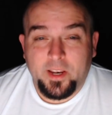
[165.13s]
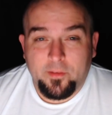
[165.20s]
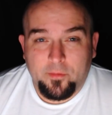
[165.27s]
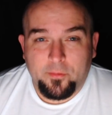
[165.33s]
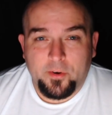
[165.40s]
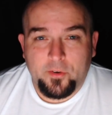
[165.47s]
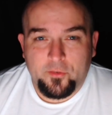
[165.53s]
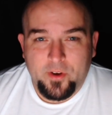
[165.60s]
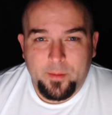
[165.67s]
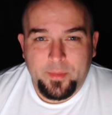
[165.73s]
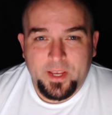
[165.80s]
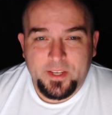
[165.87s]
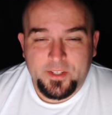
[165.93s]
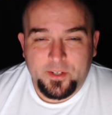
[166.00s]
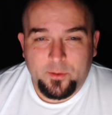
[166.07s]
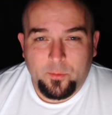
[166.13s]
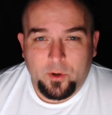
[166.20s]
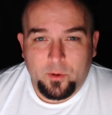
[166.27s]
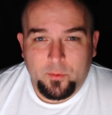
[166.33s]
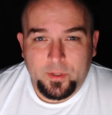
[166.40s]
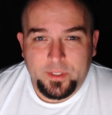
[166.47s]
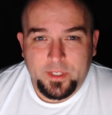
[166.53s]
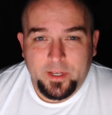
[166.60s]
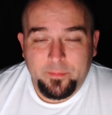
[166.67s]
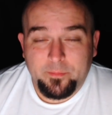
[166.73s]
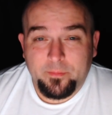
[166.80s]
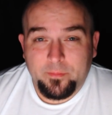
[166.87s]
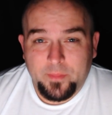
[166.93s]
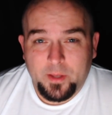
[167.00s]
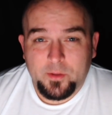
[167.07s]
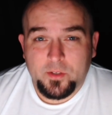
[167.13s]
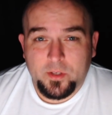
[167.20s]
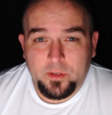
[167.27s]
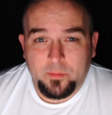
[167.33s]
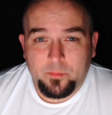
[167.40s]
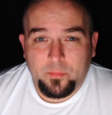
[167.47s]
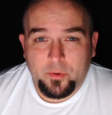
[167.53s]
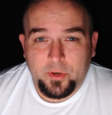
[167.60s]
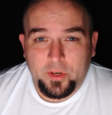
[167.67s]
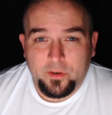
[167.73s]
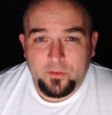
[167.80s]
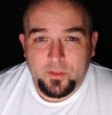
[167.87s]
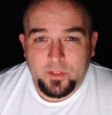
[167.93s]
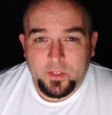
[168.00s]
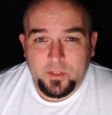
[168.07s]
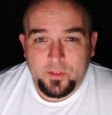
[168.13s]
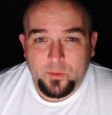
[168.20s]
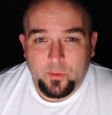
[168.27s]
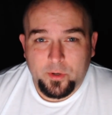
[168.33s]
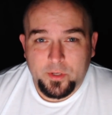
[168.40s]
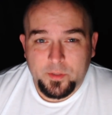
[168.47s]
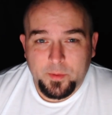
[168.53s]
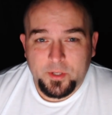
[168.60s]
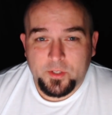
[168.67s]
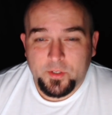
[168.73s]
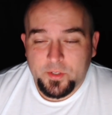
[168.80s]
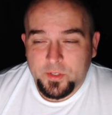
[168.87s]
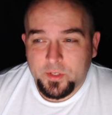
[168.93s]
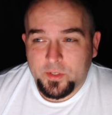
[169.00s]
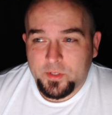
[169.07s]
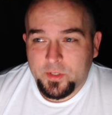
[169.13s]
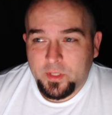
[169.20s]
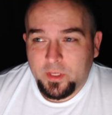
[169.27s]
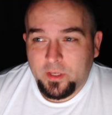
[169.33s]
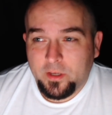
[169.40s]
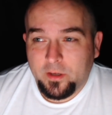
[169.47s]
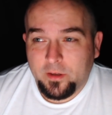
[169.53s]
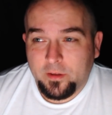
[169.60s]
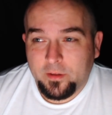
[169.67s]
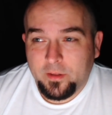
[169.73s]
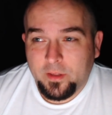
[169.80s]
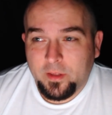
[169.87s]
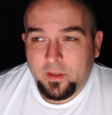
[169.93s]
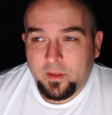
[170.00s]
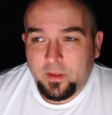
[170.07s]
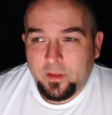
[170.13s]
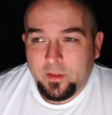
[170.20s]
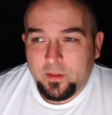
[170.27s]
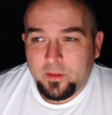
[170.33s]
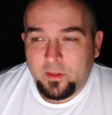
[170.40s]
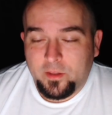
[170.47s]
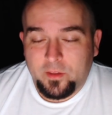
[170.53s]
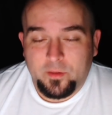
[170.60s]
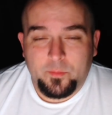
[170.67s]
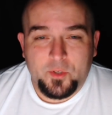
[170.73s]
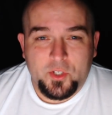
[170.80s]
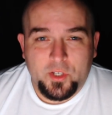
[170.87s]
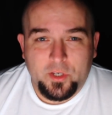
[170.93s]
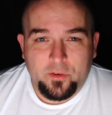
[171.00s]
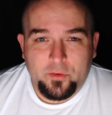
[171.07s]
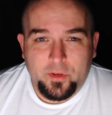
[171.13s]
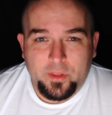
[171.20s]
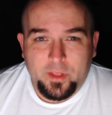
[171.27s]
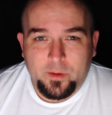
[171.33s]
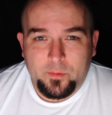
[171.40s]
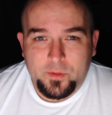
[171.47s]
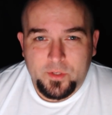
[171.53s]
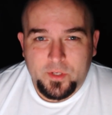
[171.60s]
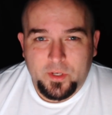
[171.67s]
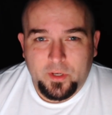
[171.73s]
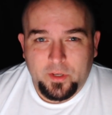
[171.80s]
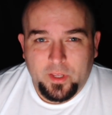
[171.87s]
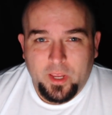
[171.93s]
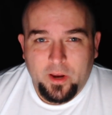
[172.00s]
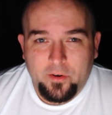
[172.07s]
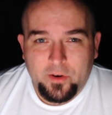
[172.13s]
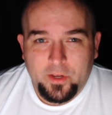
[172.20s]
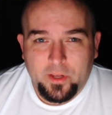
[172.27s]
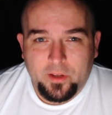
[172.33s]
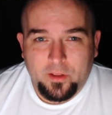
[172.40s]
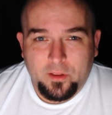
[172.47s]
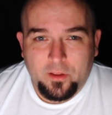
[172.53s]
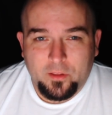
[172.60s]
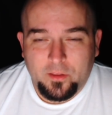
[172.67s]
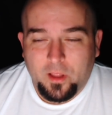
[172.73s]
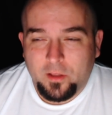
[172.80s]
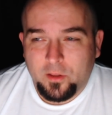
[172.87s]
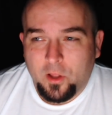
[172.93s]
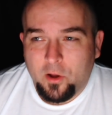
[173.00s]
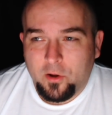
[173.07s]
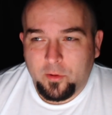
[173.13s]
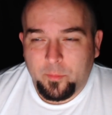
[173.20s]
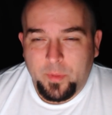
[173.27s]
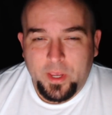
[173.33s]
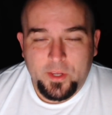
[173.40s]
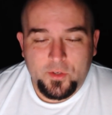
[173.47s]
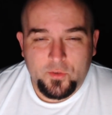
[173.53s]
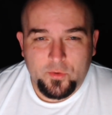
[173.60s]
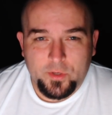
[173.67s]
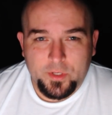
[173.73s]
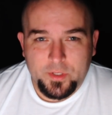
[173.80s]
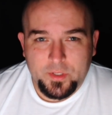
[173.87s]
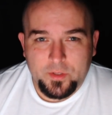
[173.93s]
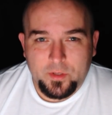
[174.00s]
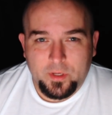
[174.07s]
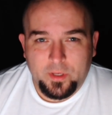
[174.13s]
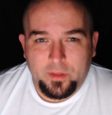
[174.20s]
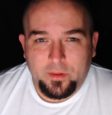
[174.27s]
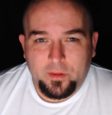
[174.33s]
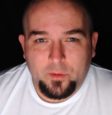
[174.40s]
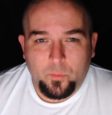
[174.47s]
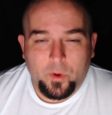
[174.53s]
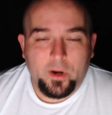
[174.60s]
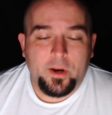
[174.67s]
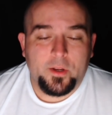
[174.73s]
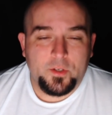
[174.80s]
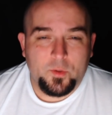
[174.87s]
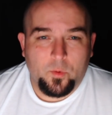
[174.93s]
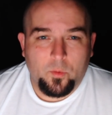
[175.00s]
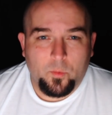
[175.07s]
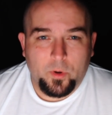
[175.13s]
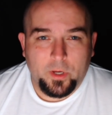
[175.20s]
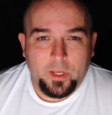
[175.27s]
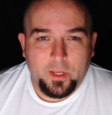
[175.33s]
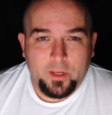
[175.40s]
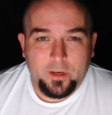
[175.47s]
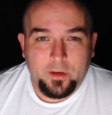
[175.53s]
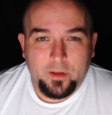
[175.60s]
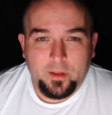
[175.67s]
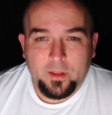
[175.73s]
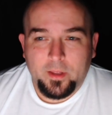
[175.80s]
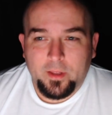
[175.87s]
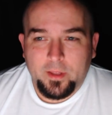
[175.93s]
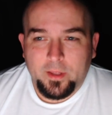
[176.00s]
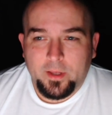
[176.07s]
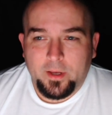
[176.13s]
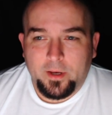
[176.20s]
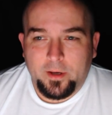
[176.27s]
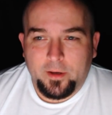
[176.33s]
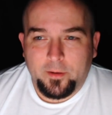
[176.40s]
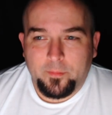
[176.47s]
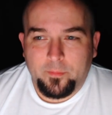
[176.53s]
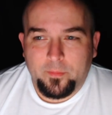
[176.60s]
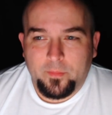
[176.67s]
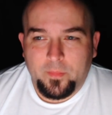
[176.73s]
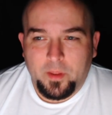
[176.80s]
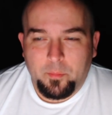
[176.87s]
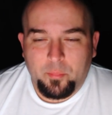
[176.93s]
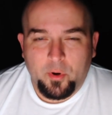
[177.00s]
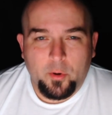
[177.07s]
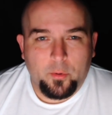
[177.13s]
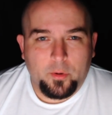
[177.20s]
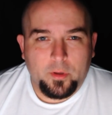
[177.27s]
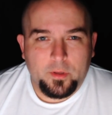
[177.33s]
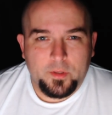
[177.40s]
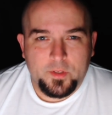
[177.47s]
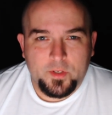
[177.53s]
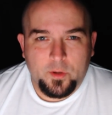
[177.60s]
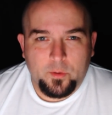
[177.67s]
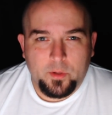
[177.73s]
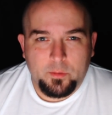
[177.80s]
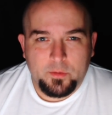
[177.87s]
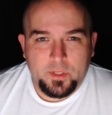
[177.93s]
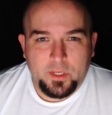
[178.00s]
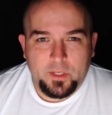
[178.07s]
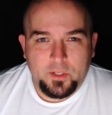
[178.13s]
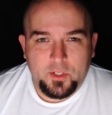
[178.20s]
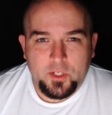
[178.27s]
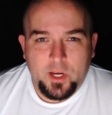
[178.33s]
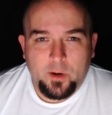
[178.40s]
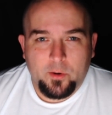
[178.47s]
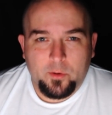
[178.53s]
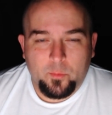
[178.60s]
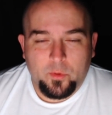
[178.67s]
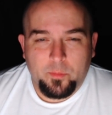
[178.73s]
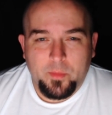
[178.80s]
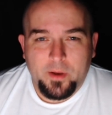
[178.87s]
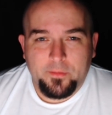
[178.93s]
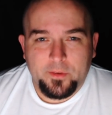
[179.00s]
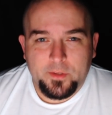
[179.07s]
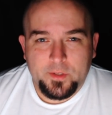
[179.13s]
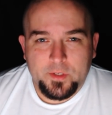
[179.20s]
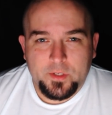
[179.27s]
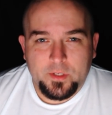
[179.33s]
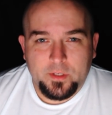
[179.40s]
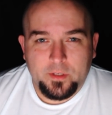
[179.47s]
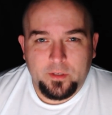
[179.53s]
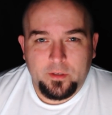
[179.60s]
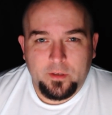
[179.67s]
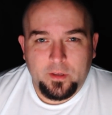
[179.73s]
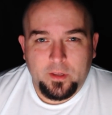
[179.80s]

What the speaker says: I did have a friend drop acid at work one time. That was a pretty interesting story, especially since the machinery that was carrying along pastries in the warehouse we were working in, it broke, and so he was getting showered with muffins.